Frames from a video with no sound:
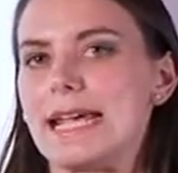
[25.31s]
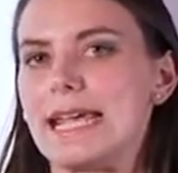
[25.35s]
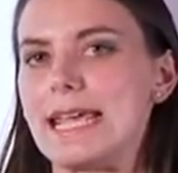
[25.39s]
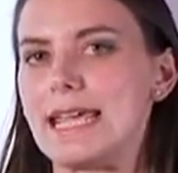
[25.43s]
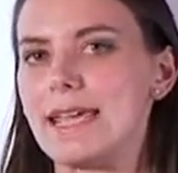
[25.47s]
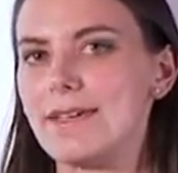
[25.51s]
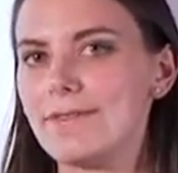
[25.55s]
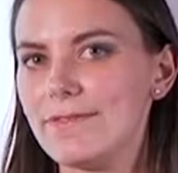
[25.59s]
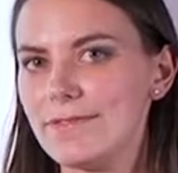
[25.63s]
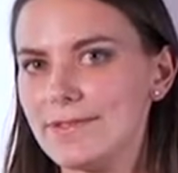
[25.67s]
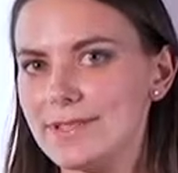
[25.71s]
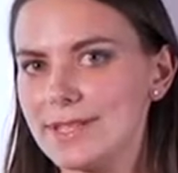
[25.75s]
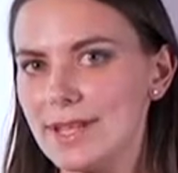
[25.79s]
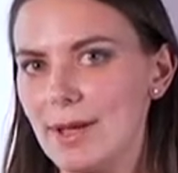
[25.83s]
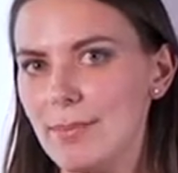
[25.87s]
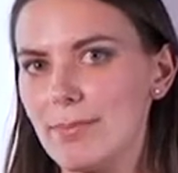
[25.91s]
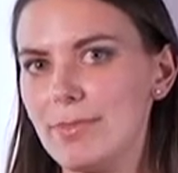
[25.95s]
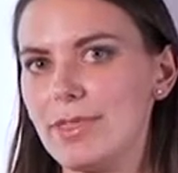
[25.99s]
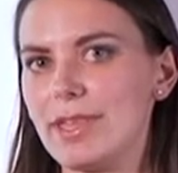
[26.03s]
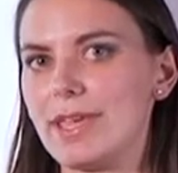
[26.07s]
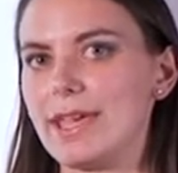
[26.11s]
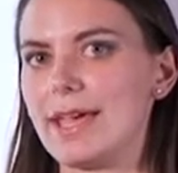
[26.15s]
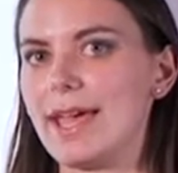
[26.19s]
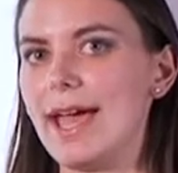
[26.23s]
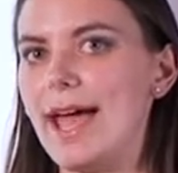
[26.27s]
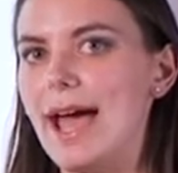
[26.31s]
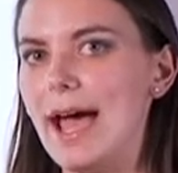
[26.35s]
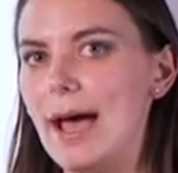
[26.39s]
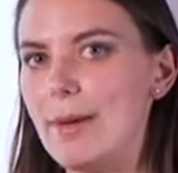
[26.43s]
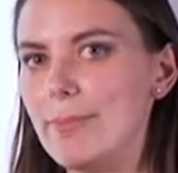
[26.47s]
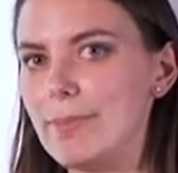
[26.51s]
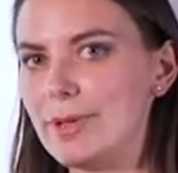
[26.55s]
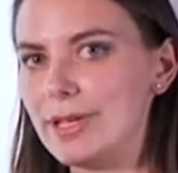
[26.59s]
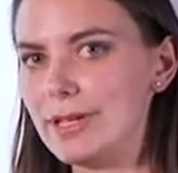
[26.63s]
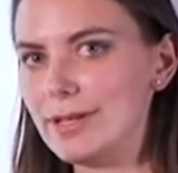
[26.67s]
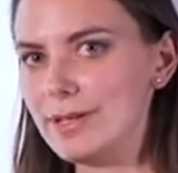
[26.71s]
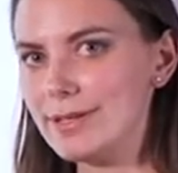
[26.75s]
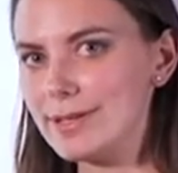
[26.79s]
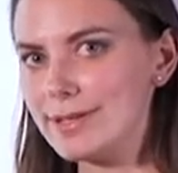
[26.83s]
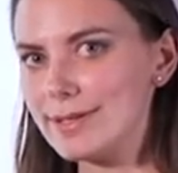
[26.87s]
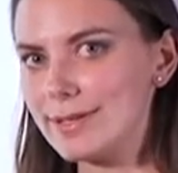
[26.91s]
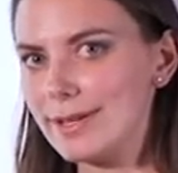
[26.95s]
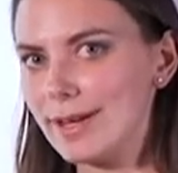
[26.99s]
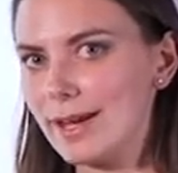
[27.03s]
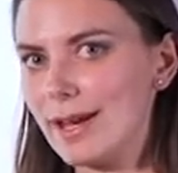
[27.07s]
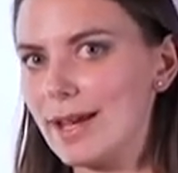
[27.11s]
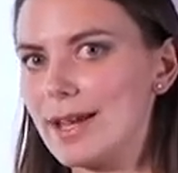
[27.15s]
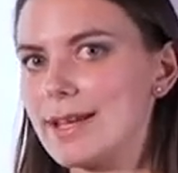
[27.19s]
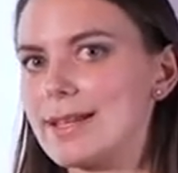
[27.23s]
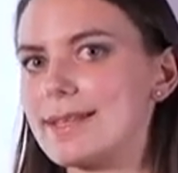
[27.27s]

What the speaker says: if something happens,